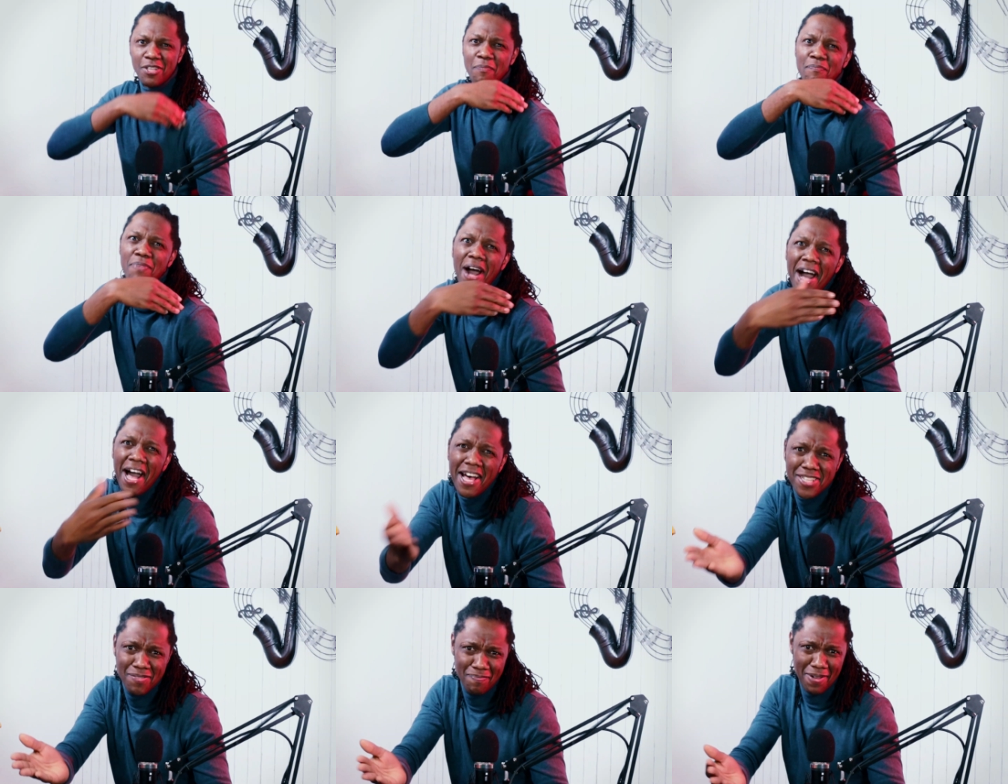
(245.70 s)
going to
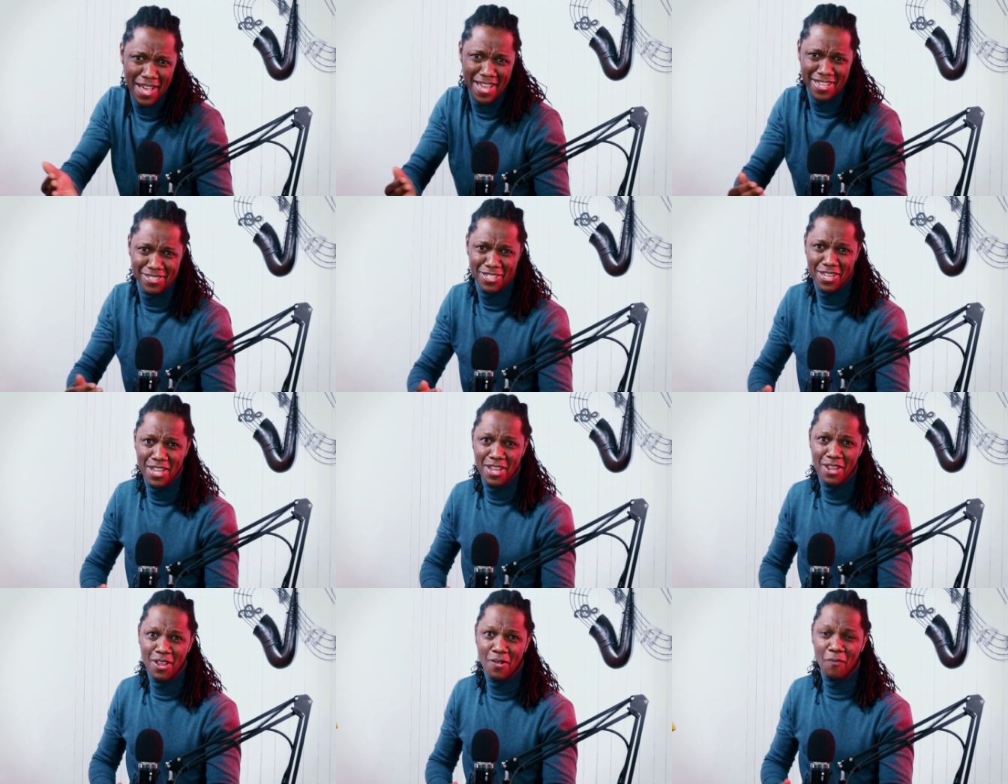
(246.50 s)
pass by it.
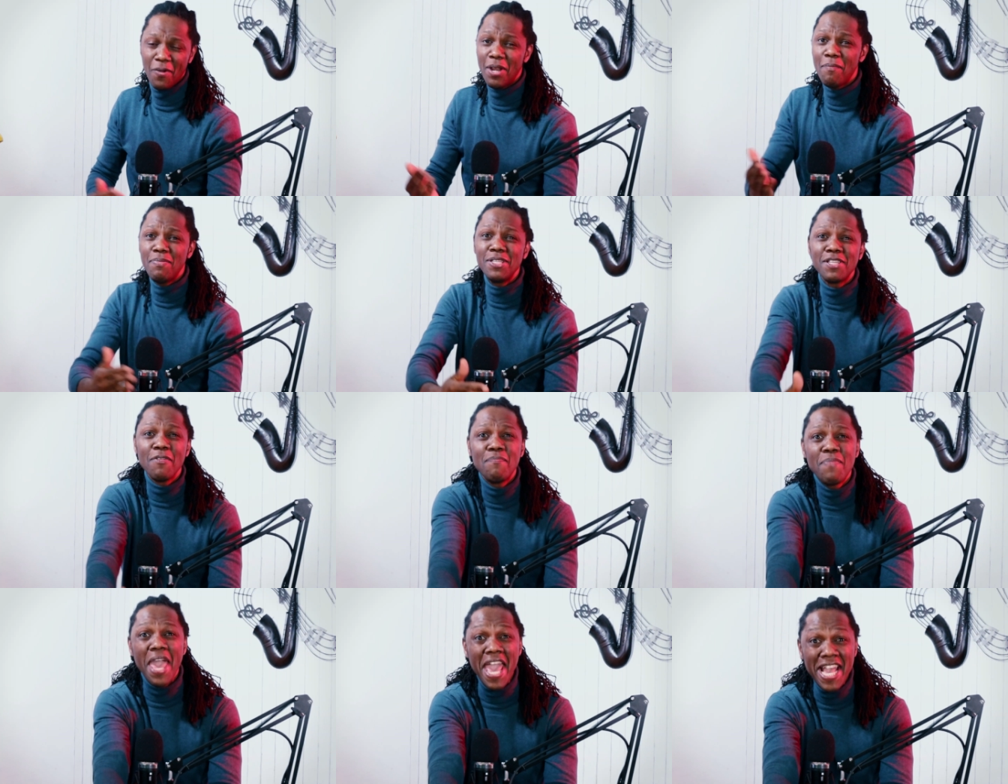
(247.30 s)
When a piece
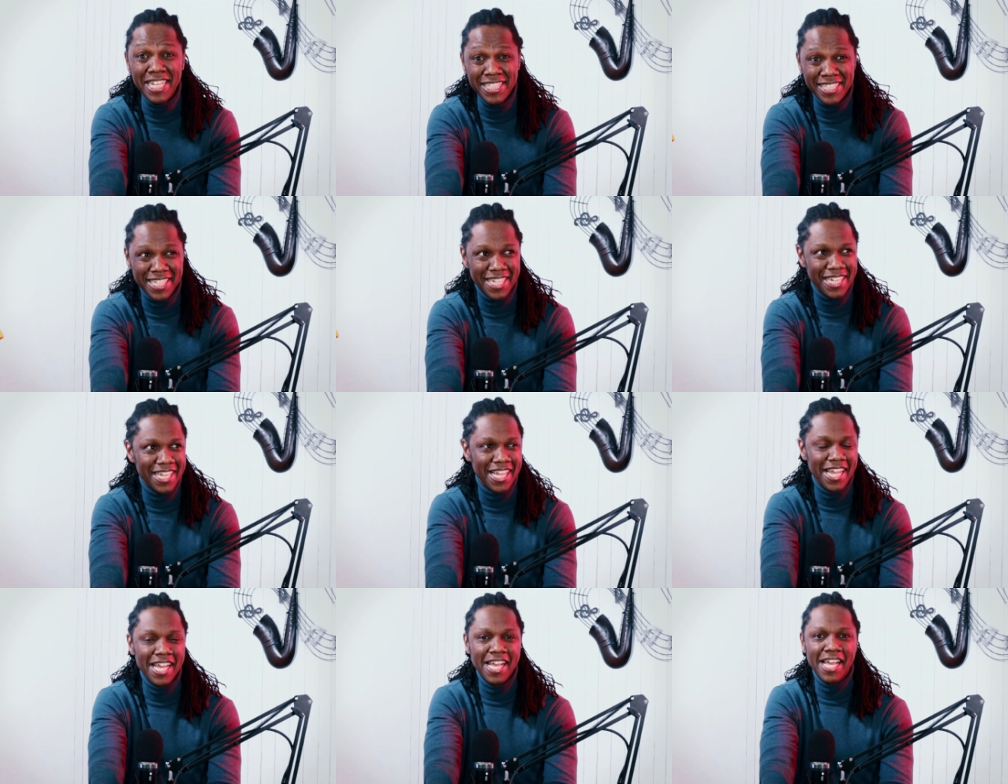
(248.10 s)
of painting